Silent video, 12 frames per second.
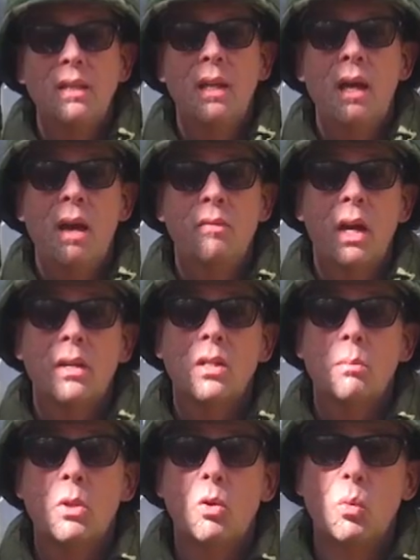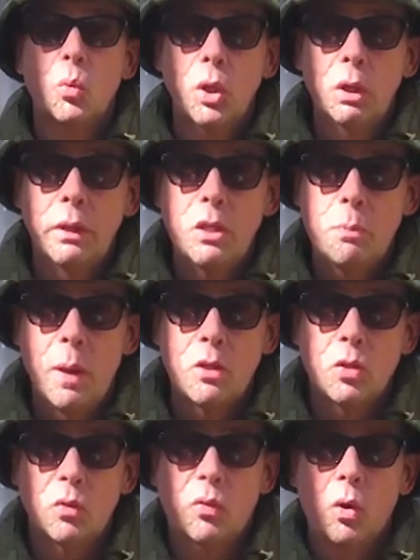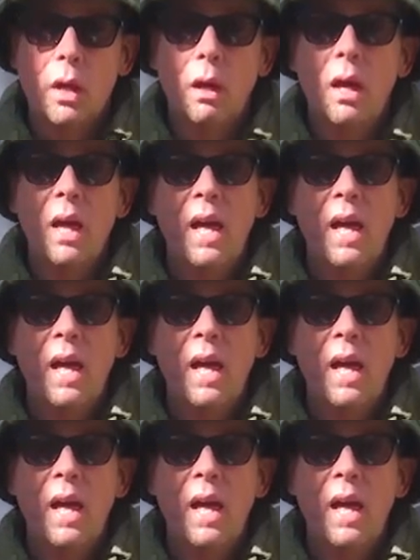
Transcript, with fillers: today I've got something really special for you.